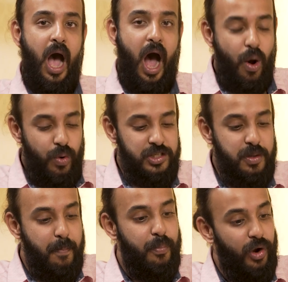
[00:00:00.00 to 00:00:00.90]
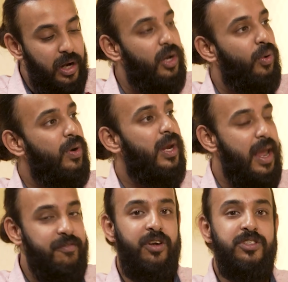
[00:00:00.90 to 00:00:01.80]
How is Brillio
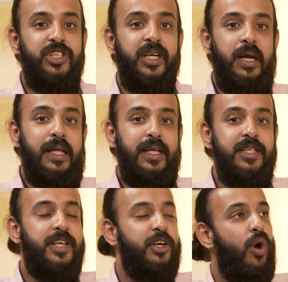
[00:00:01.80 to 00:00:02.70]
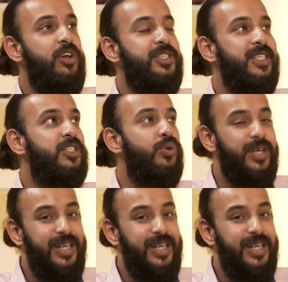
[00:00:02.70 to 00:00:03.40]
leveraging these technologies to